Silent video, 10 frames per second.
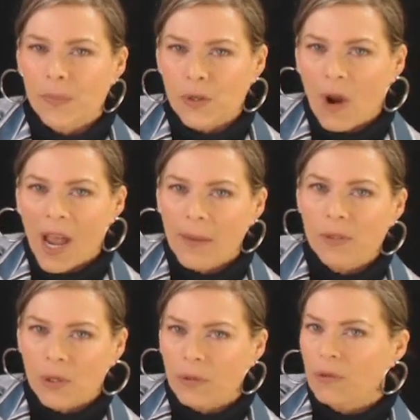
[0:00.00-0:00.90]

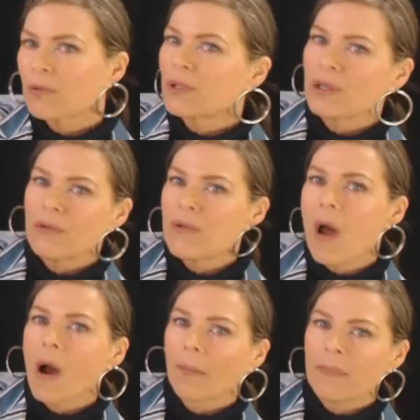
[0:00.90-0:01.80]
subscribe so you do
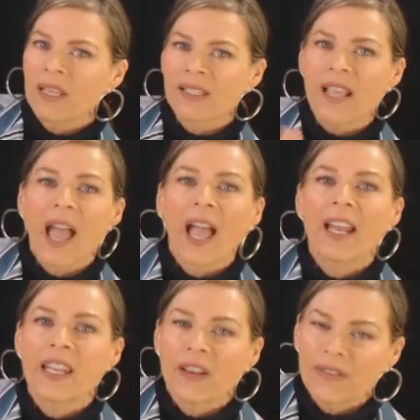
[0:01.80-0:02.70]
not miss
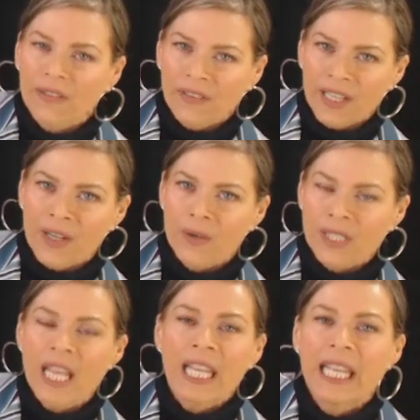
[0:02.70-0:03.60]
any of the
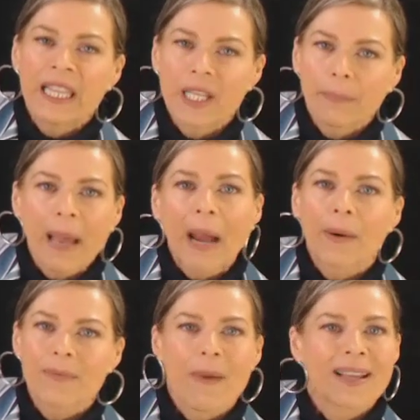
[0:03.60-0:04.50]
videos in the
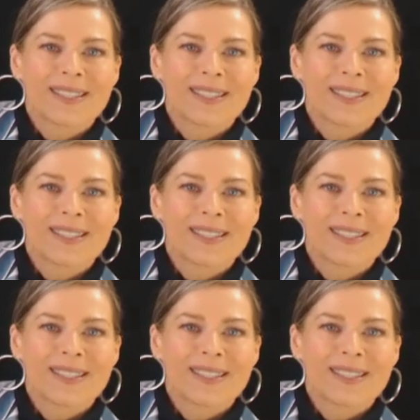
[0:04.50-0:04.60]
Empowered